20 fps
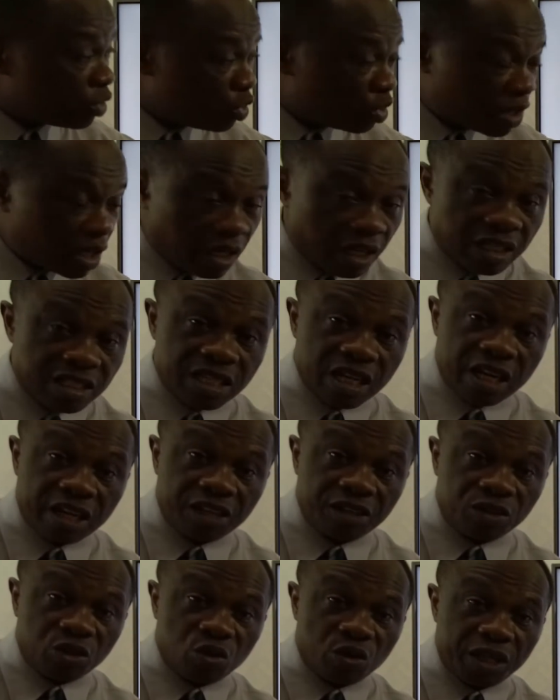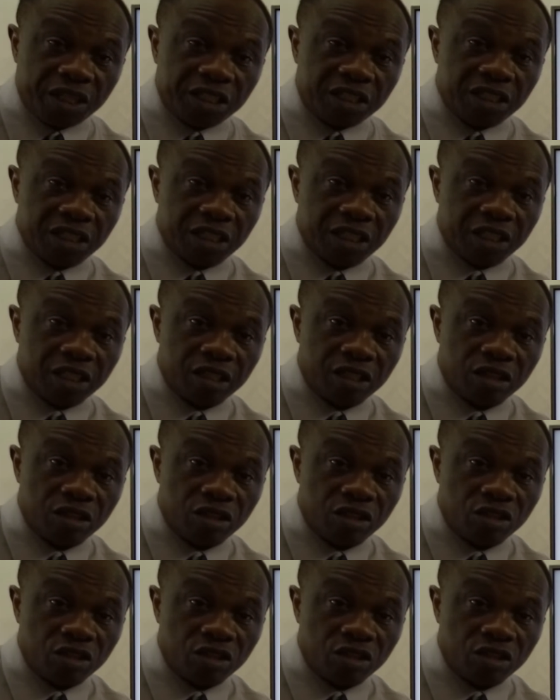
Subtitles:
You can assign 20